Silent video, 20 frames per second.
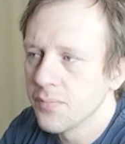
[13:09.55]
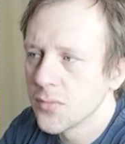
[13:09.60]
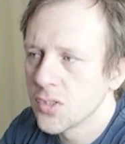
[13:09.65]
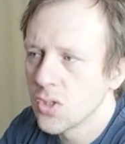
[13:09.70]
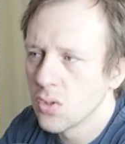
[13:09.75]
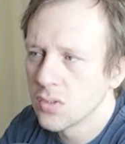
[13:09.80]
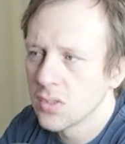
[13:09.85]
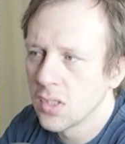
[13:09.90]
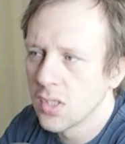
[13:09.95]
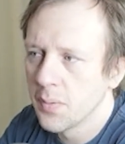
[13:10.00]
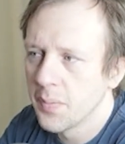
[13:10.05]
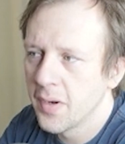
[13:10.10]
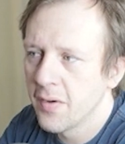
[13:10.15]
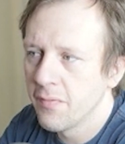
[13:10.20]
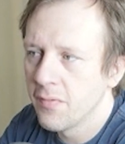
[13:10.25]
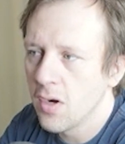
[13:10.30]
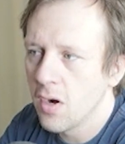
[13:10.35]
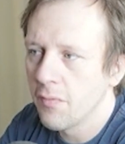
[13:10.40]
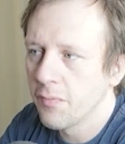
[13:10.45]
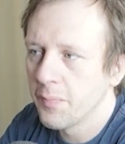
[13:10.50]
So it's a little bit of
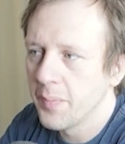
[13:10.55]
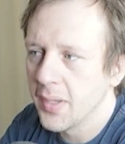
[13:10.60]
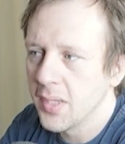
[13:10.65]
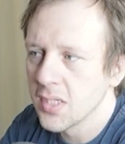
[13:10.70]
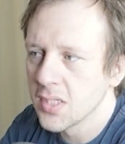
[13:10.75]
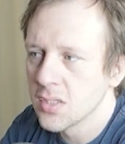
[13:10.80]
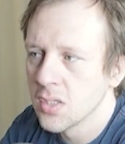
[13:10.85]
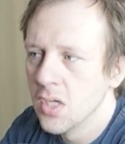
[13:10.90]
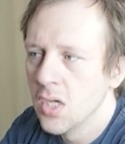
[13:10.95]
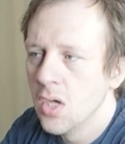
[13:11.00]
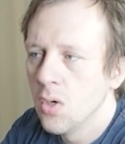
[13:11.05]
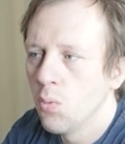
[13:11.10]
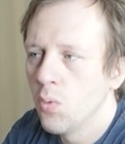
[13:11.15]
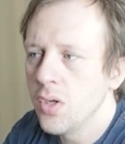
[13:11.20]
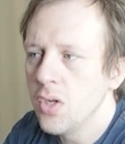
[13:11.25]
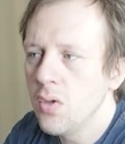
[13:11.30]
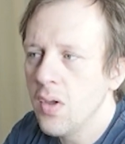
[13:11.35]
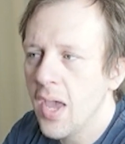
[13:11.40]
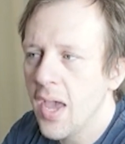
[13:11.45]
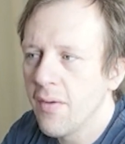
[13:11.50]
nerf because when
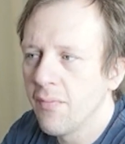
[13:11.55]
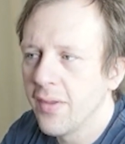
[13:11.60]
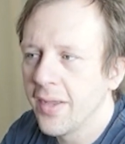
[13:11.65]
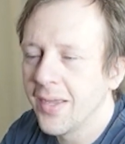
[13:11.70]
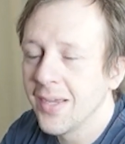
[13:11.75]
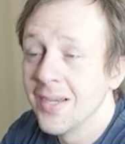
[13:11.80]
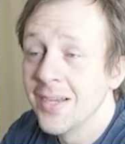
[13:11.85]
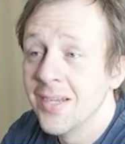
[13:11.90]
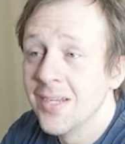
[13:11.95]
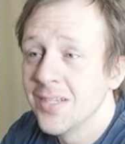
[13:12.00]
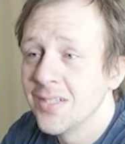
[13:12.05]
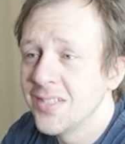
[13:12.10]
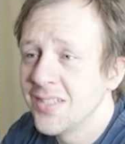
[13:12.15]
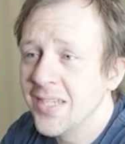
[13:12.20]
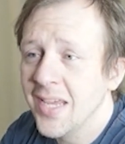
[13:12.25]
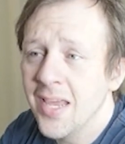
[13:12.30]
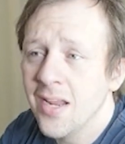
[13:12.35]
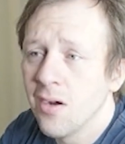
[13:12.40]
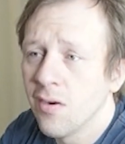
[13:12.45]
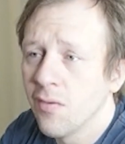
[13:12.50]
you have like
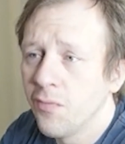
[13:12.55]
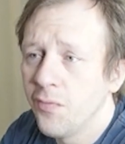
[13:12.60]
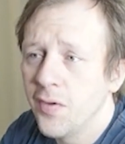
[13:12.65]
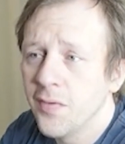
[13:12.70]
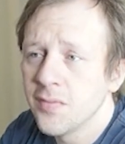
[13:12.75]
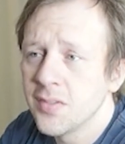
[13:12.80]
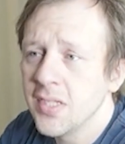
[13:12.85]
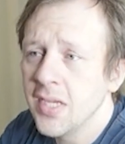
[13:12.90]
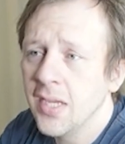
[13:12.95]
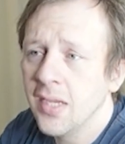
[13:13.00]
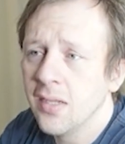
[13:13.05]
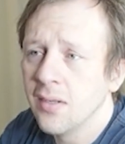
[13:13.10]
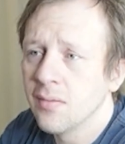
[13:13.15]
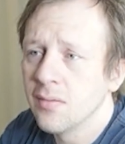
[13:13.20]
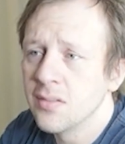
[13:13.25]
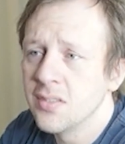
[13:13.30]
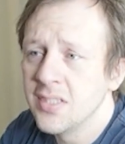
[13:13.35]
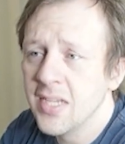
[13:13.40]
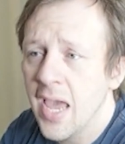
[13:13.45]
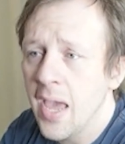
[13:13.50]
10 or
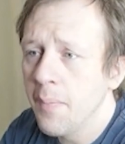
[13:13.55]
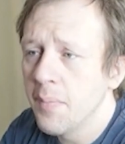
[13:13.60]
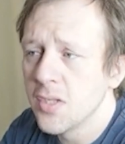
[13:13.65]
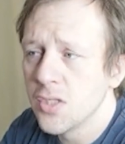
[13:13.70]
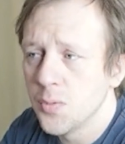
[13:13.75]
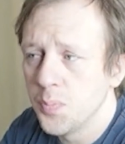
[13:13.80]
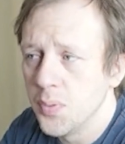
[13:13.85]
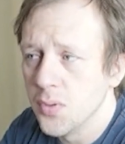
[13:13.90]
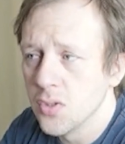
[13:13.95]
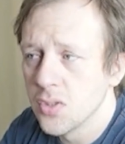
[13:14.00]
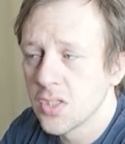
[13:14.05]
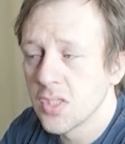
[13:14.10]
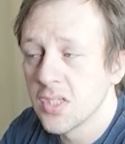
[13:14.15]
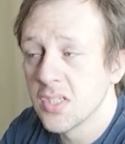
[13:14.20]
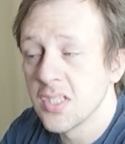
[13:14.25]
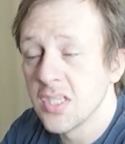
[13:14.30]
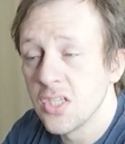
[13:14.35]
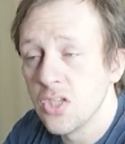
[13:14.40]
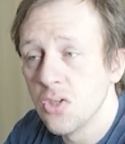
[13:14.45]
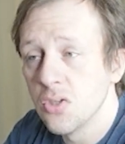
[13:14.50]
15 damage boost, because
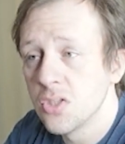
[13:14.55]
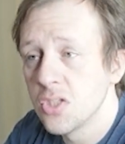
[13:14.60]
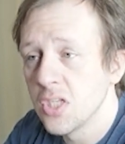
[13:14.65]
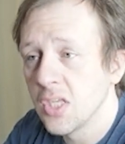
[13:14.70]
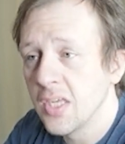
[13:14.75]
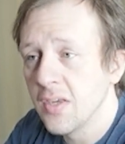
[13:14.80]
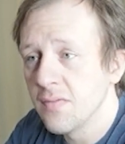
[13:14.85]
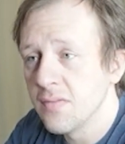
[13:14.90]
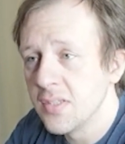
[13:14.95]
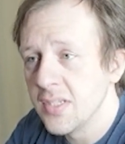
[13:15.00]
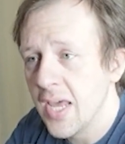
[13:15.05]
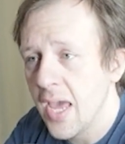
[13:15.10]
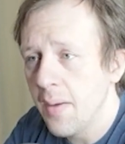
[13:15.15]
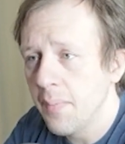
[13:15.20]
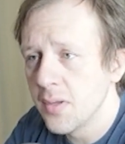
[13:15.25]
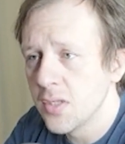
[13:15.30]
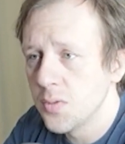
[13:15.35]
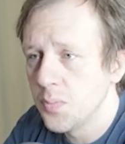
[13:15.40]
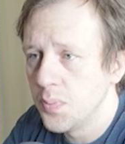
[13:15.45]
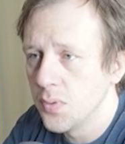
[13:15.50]
it's used to give
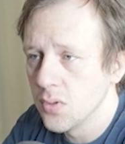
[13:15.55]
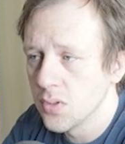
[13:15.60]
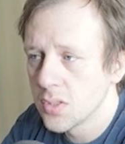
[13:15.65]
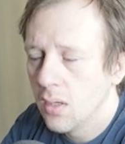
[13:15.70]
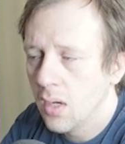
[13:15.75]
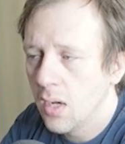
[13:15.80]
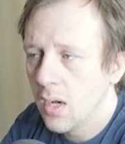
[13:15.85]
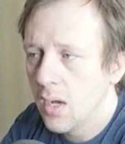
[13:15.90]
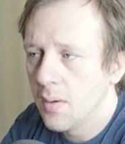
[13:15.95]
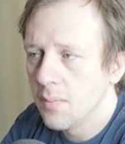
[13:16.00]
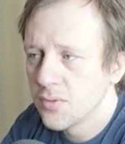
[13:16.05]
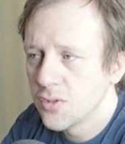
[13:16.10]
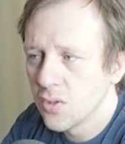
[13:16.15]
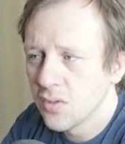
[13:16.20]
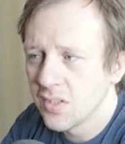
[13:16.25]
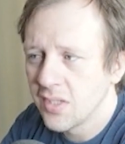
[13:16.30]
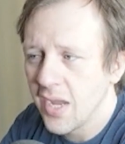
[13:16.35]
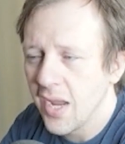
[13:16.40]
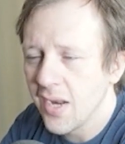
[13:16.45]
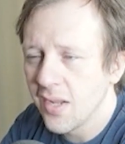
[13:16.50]
damage boost, so
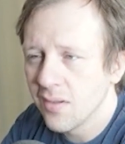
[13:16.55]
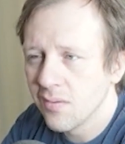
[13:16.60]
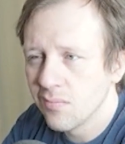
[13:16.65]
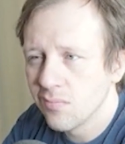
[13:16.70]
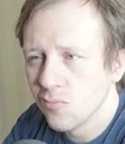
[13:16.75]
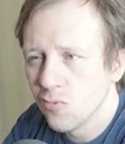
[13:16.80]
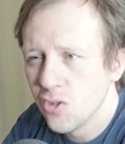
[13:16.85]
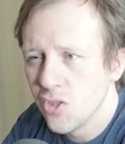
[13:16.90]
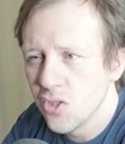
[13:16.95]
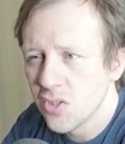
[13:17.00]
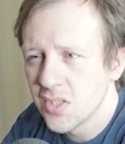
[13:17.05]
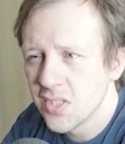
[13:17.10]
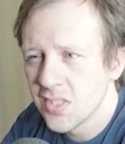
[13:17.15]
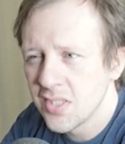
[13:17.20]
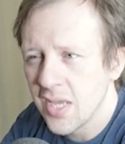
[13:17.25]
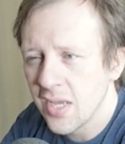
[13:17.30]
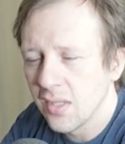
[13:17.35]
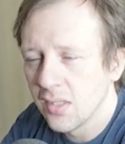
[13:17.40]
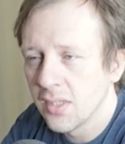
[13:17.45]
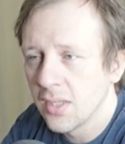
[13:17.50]
it kind of reduces
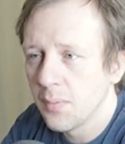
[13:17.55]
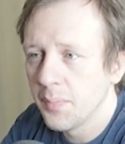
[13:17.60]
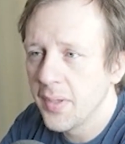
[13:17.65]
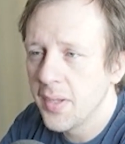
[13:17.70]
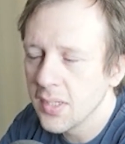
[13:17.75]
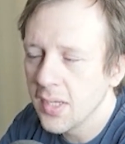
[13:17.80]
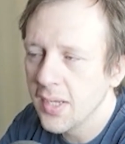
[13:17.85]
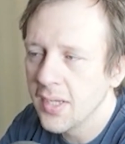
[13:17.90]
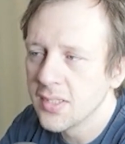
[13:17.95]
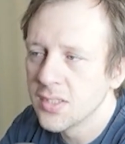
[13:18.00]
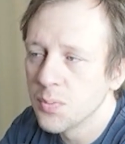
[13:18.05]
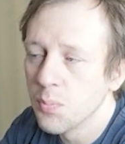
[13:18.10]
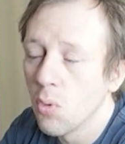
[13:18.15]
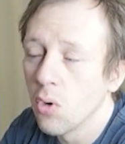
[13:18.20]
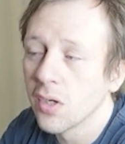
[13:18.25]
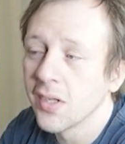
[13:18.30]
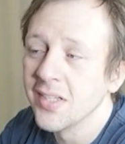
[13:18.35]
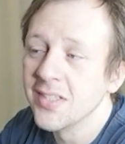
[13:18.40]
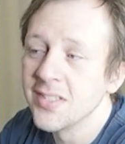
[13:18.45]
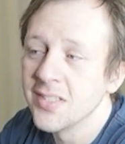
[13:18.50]
that a little bit. It's more
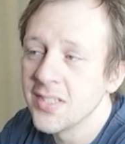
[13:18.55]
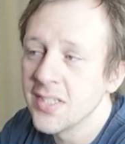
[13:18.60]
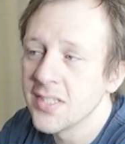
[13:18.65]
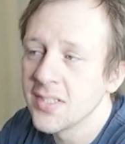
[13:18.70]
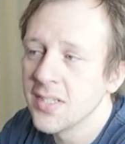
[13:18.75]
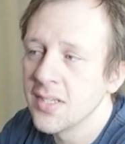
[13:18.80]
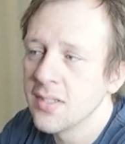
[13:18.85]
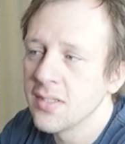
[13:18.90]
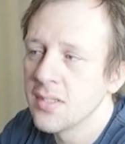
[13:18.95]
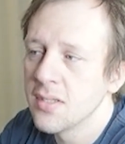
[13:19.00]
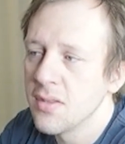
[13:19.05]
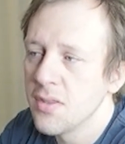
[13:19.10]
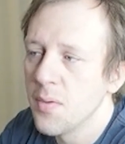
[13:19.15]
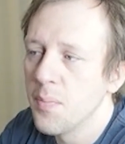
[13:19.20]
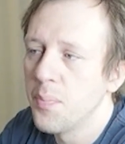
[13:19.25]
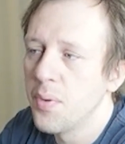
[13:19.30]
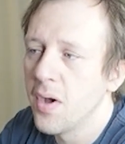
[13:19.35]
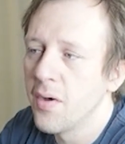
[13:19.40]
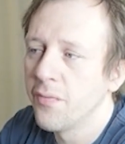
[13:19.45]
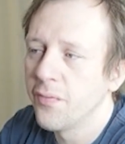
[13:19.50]
consistent, the
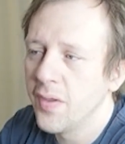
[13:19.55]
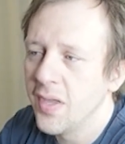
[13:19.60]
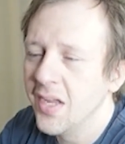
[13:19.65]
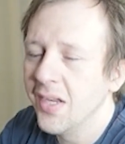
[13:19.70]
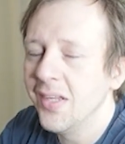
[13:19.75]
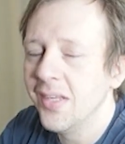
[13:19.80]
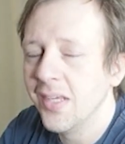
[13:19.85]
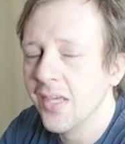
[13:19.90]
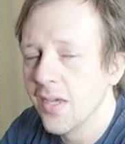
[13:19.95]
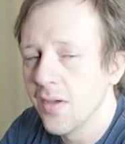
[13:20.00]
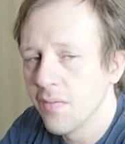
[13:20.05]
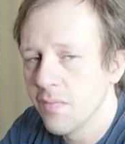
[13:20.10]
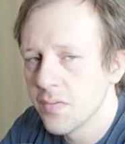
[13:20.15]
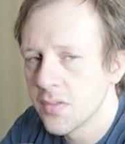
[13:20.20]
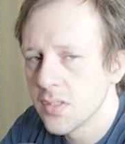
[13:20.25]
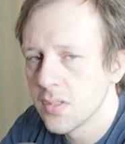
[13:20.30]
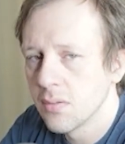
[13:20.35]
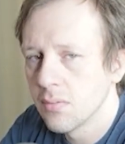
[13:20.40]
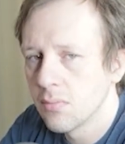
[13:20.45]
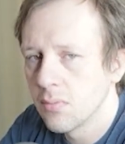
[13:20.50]
buff it
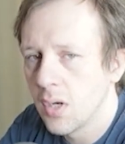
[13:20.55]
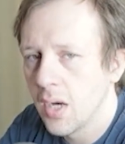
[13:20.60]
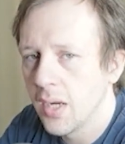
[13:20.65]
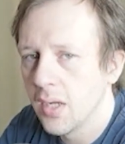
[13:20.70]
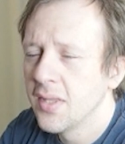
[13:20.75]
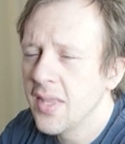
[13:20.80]
gives, right?